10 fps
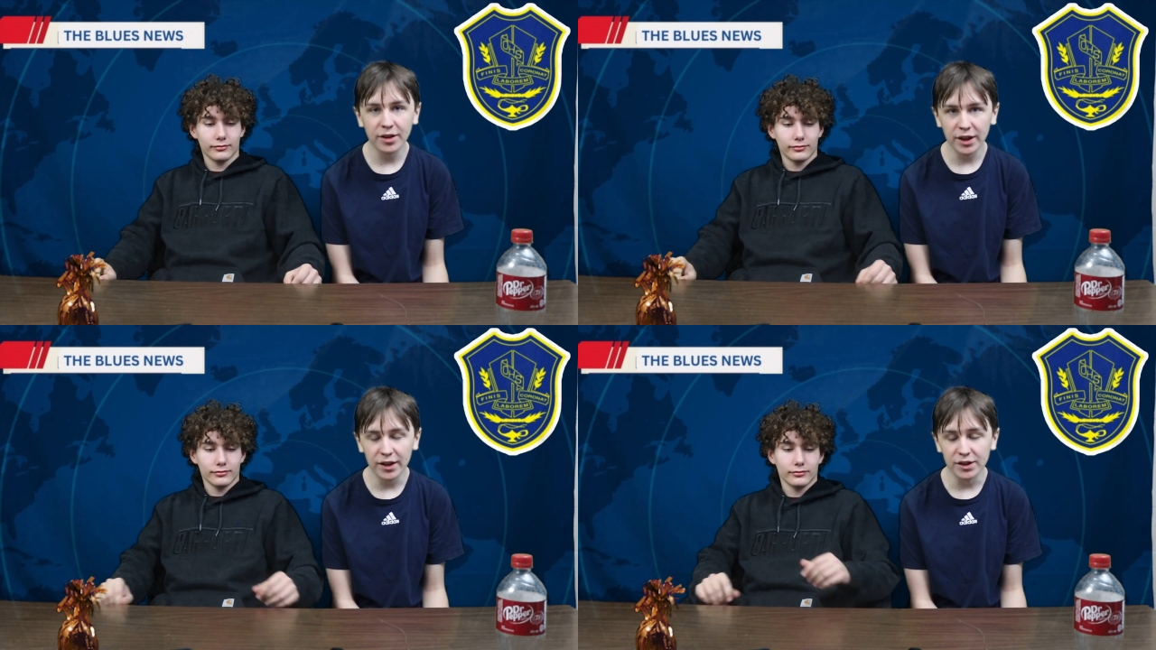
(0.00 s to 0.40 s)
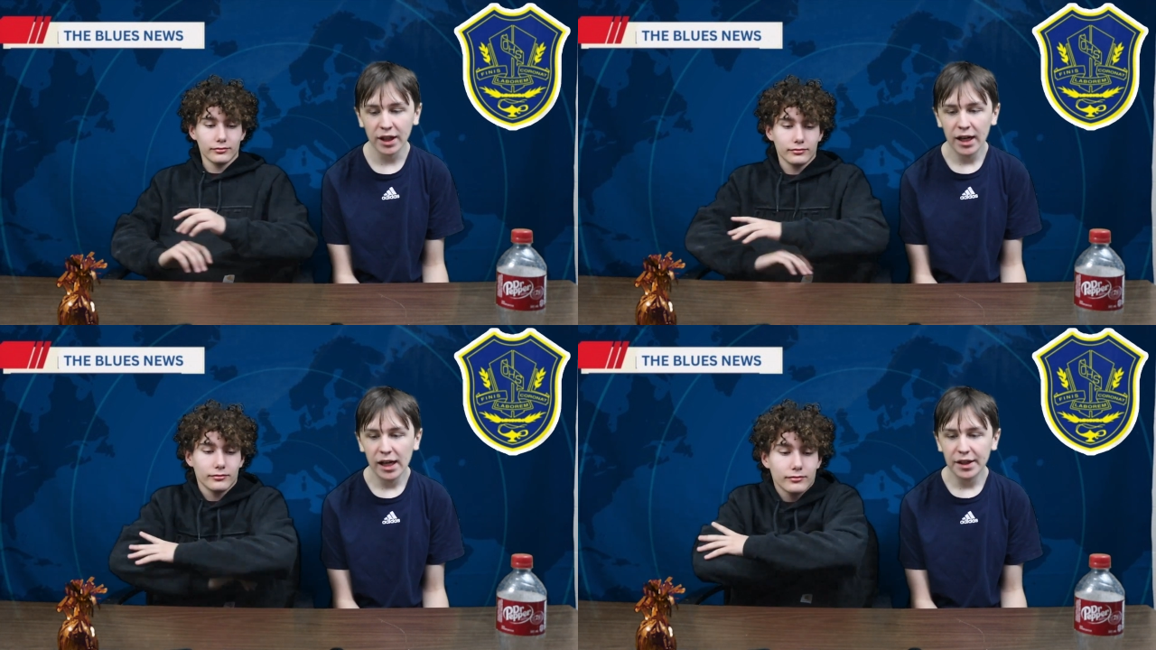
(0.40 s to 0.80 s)
Speaker 1: and theaters.
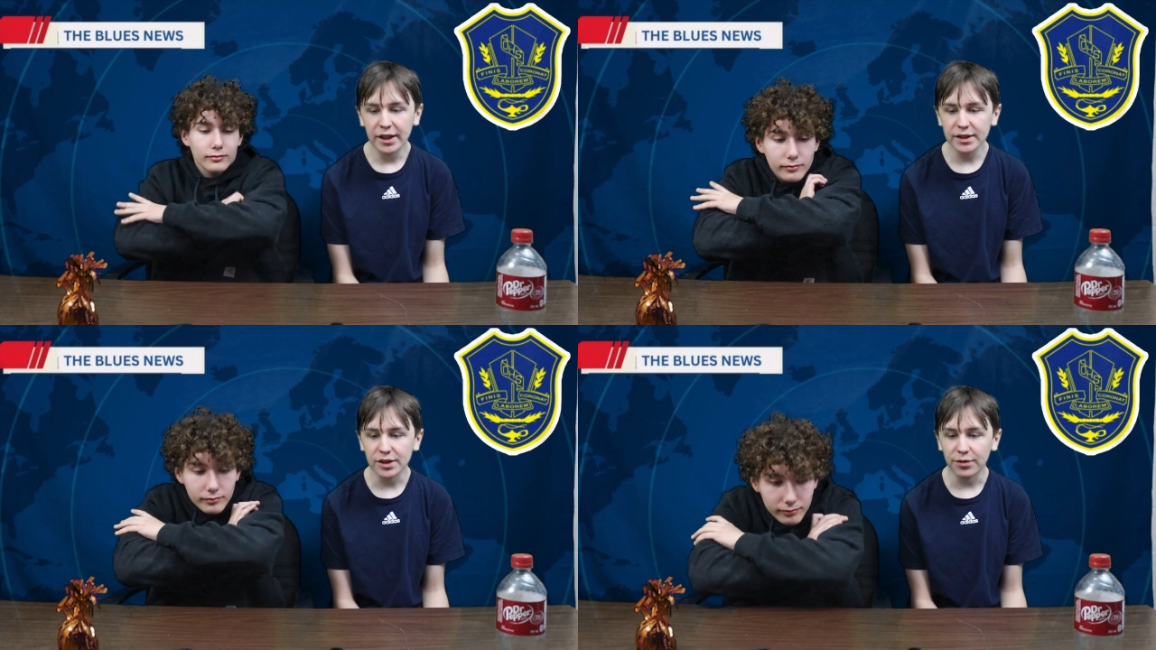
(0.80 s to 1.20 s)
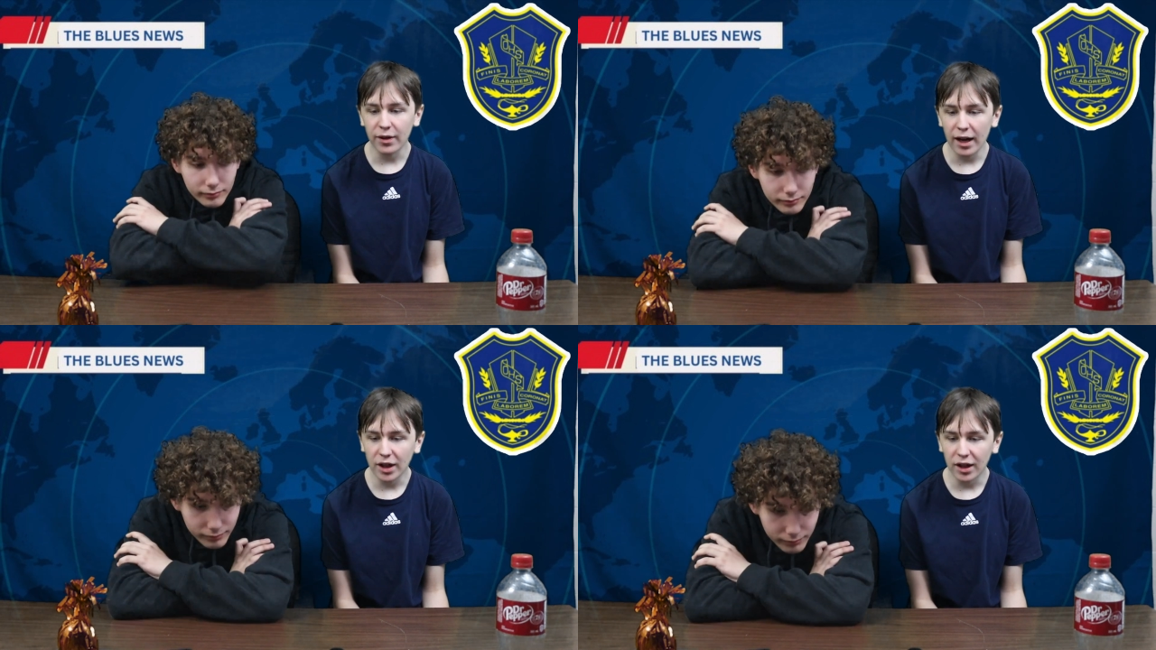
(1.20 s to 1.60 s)
Tickets are
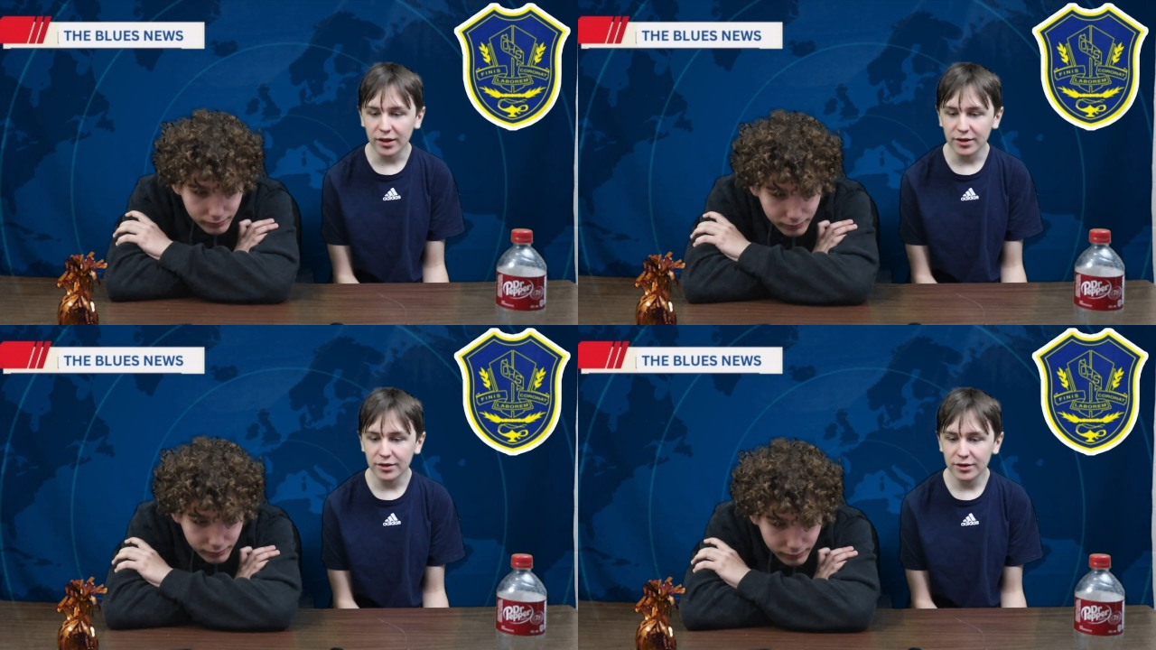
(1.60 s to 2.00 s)
$5,